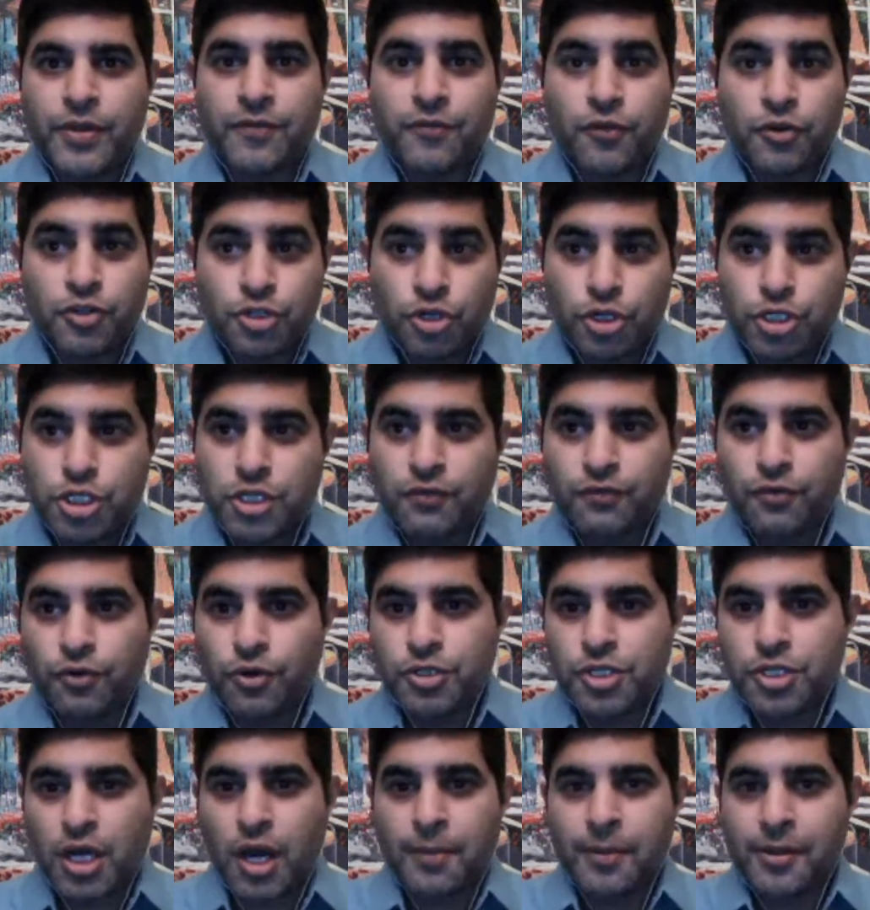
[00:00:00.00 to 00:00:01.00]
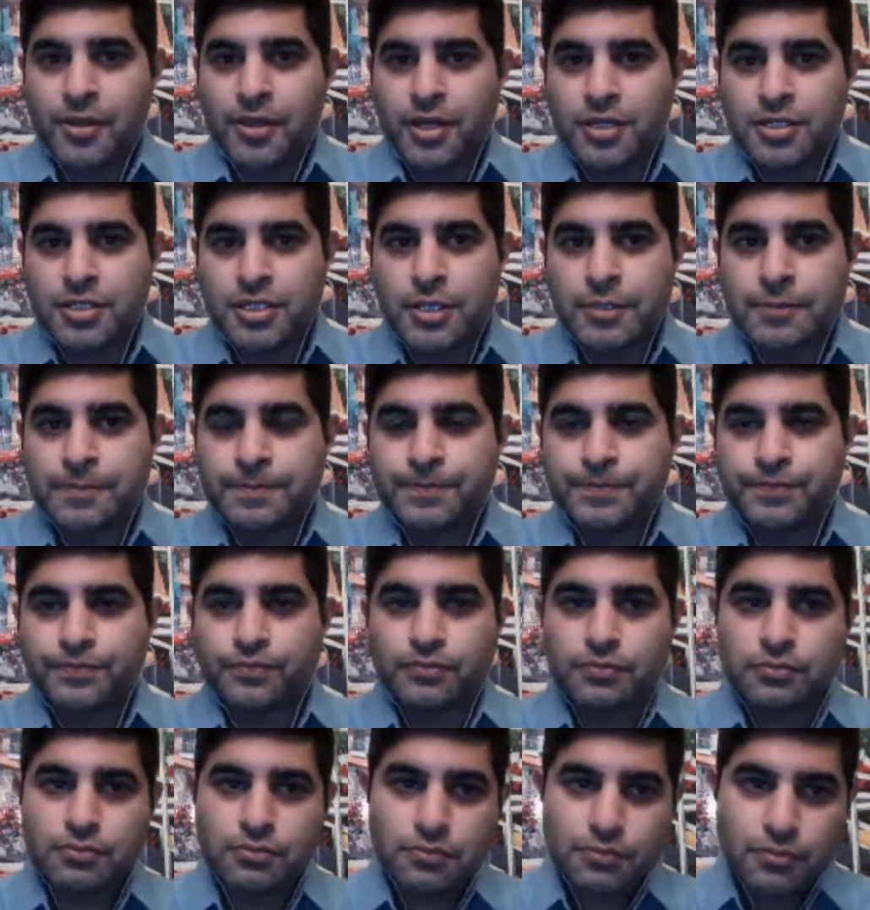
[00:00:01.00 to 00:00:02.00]
If you're searching for a job on LinkedIn,
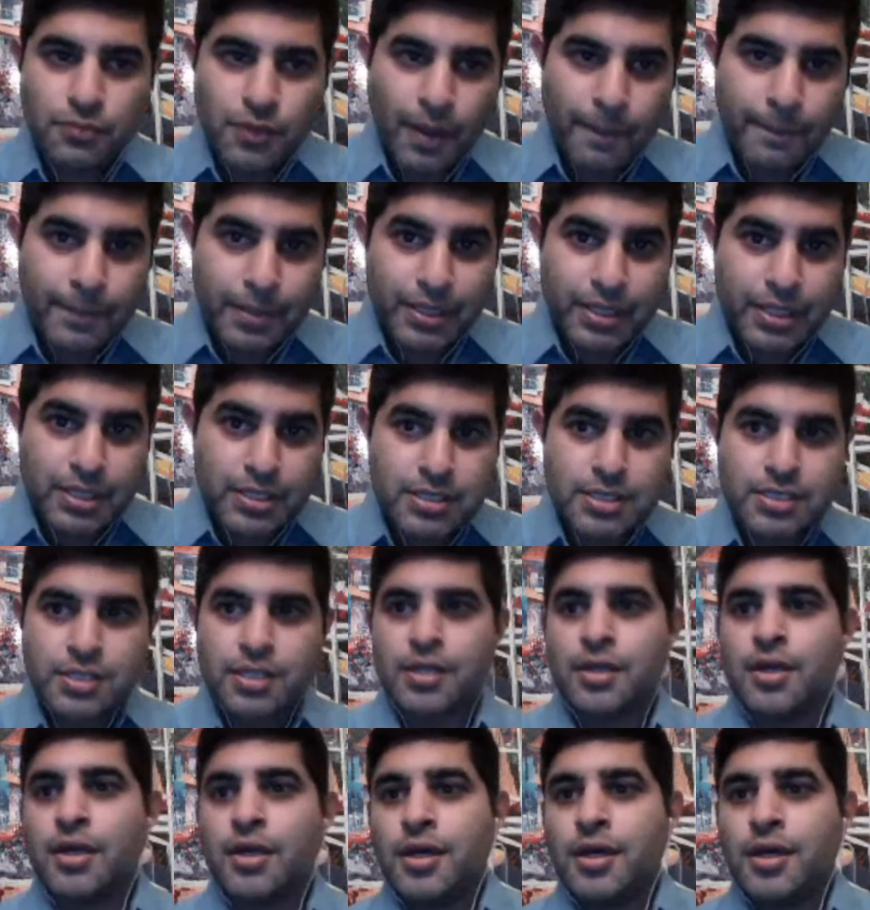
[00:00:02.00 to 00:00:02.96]
please